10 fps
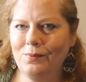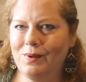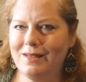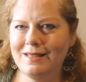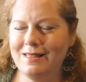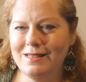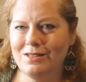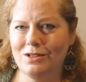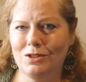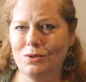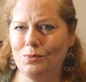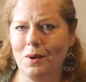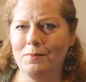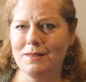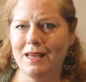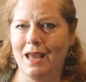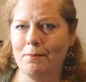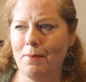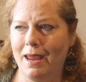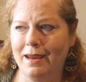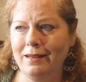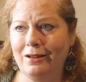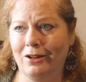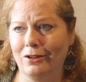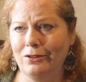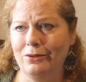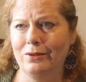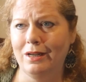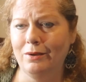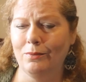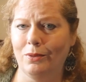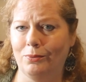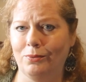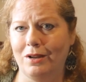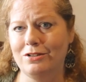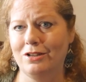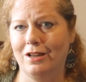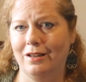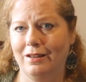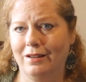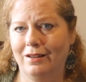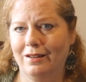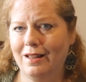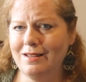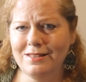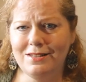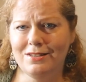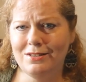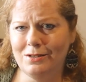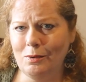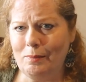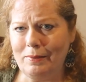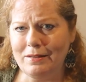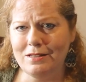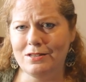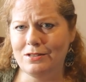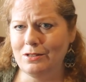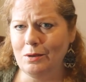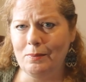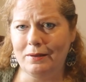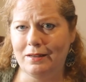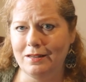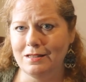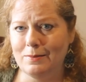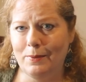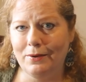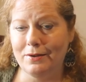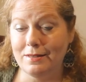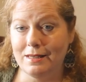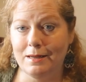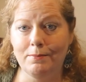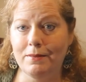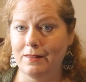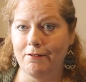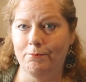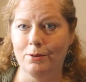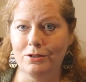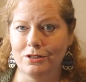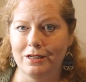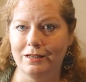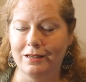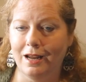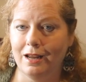What is this Trump's campaign colluding with Russia? That's the stupid conspiracy, but they've pushed it